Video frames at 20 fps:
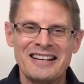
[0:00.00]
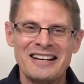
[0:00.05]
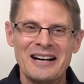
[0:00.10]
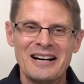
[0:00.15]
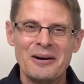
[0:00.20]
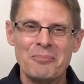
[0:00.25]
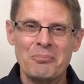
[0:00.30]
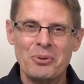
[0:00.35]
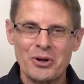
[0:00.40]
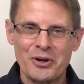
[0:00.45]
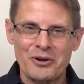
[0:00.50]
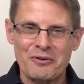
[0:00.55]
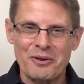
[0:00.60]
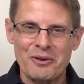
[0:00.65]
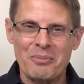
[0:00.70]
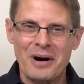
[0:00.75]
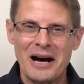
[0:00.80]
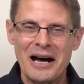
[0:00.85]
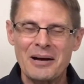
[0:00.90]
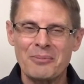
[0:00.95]
book of
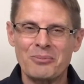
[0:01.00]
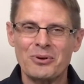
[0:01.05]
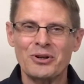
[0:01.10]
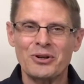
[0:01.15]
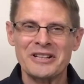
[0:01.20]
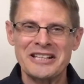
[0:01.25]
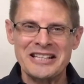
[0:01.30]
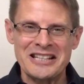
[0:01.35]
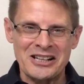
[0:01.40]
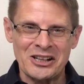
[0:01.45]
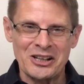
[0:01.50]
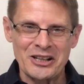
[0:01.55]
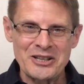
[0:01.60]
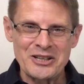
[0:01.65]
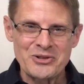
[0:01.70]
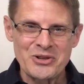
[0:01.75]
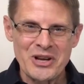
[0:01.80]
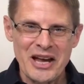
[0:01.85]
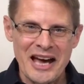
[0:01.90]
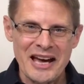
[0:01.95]
the Bible,
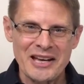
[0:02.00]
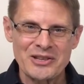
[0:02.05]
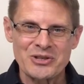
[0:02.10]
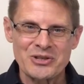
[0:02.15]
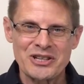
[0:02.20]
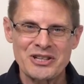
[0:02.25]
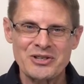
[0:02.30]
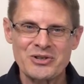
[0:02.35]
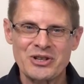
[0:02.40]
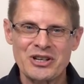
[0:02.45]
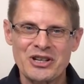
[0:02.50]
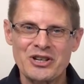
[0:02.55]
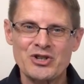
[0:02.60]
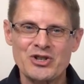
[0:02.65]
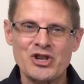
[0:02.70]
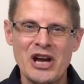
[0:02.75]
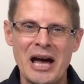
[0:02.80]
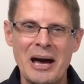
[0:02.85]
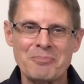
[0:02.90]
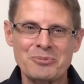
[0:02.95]
Ecclesiastes, and in
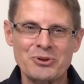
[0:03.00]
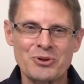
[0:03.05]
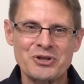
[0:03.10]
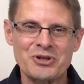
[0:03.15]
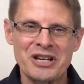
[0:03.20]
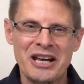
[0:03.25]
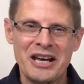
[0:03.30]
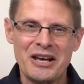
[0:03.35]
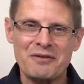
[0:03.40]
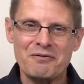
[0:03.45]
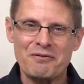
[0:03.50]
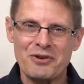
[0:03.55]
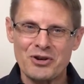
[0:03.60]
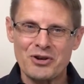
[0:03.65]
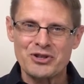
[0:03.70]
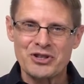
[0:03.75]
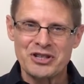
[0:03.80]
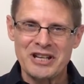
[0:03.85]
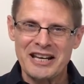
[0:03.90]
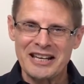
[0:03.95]
chapter 10,
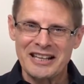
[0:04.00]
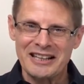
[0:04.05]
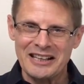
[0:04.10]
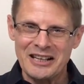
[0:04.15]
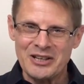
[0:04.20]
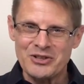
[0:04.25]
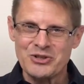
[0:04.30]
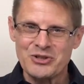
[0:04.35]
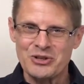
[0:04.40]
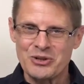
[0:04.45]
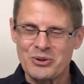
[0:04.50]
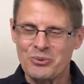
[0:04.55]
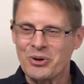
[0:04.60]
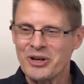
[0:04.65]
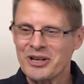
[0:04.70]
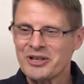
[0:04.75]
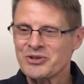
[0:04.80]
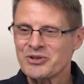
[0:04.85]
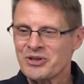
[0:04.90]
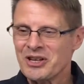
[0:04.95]
verse 10, listen to
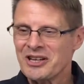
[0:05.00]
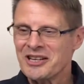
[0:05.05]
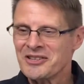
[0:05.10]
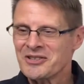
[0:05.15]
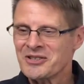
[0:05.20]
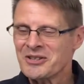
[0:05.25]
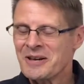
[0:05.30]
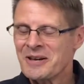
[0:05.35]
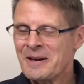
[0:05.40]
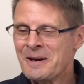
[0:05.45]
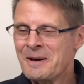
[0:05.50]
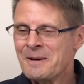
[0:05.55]
what it says.